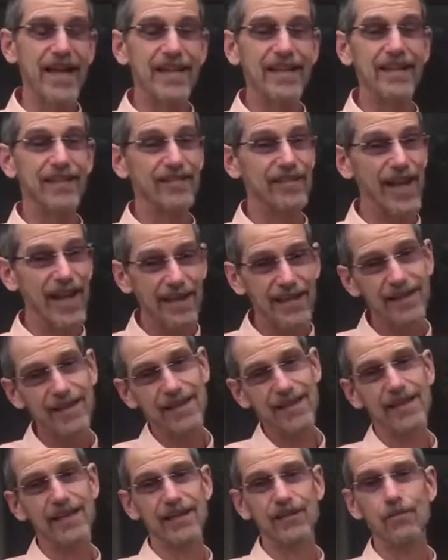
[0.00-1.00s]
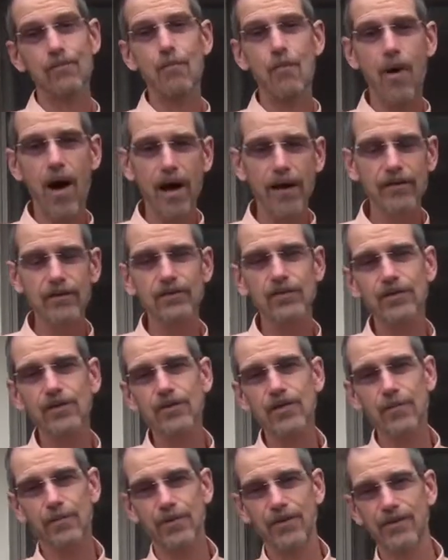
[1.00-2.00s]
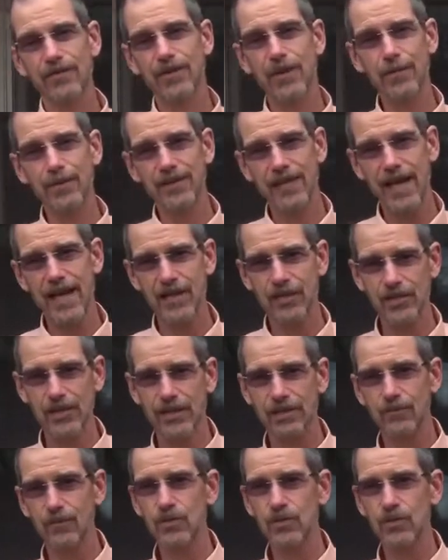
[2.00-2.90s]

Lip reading: The second thing is monitor the precipitation.